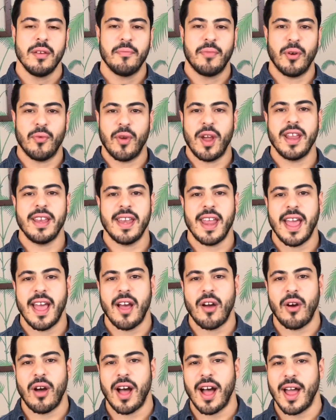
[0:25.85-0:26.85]
But right
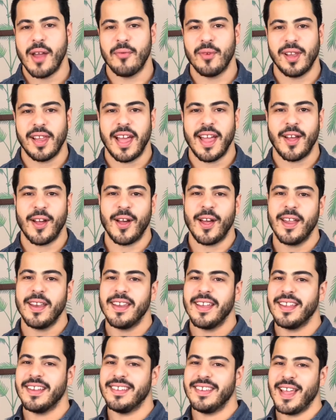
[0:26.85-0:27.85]
now, I rely
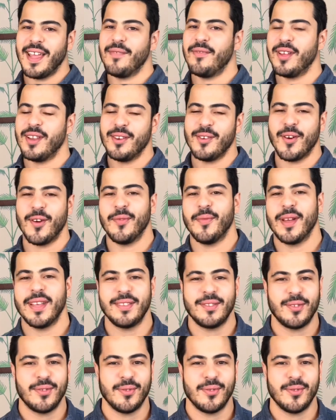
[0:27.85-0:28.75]
on David Gomez,